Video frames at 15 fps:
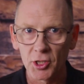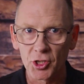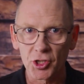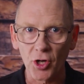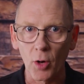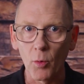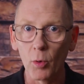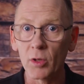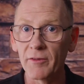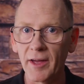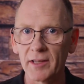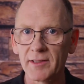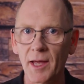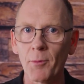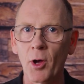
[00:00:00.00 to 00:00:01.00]
show all of our
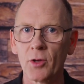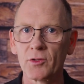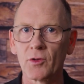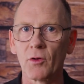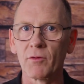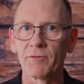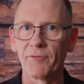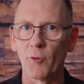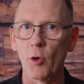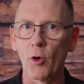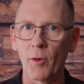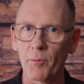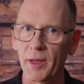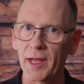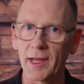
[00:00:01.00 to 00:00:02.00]
demos on
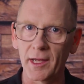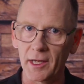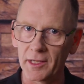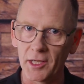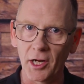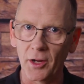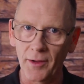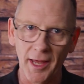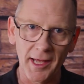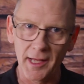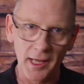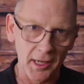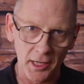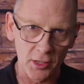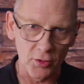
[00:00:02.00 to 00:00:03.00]
for being
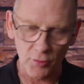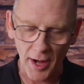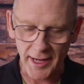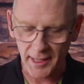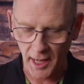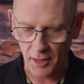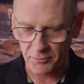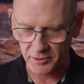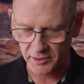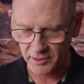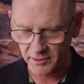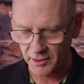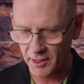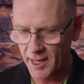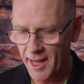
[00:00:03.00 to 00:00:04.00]
a great cut
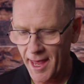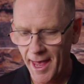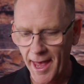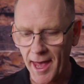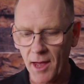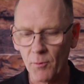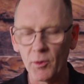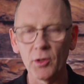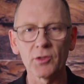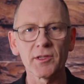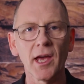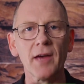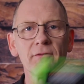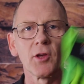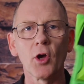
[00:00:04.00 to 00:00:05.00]
resistant. And we also
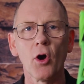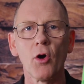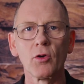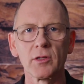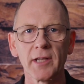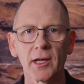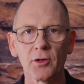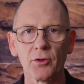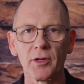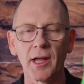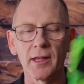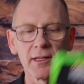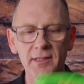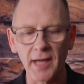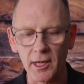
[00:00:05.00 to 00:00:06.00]
have the Kong Deck Crew.
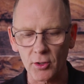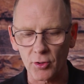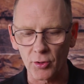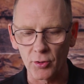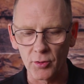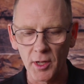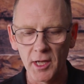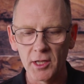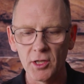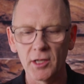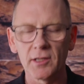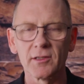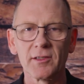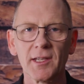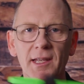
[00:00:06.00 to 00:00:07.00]
Now the Deck Crew, you
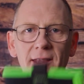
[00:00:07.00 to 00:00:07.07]
can see